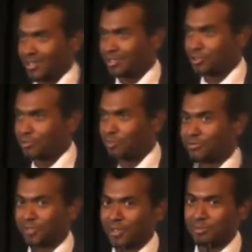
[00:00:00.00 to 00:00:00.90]
I'll talk
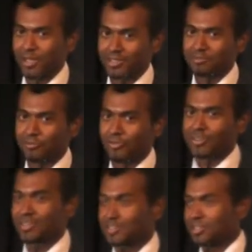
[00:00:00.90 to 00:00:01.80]
briefly about them. The
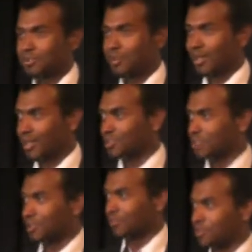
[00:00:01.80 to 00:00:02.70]
first thing Chittama and I
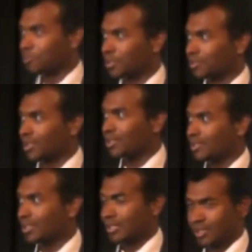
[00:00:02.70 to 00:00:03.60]
share is a birthday.
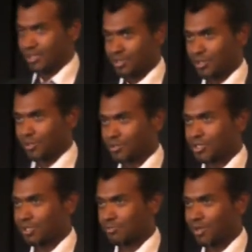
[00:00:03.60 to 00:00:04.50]
So
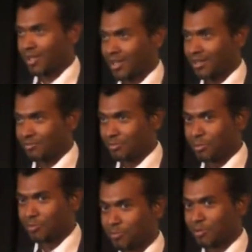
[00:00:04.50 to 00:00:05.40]
Chittama and I were
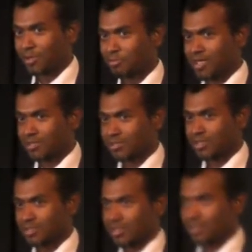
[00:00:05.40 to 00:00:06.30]
both born on March the
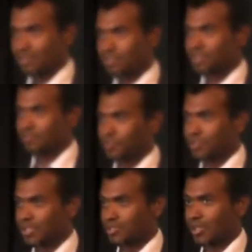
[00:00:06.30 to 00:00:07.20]
16th. She's a few
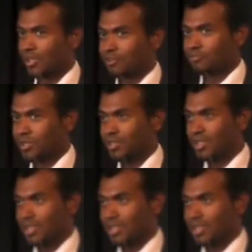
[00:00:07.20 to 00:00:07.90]
years ahead of me.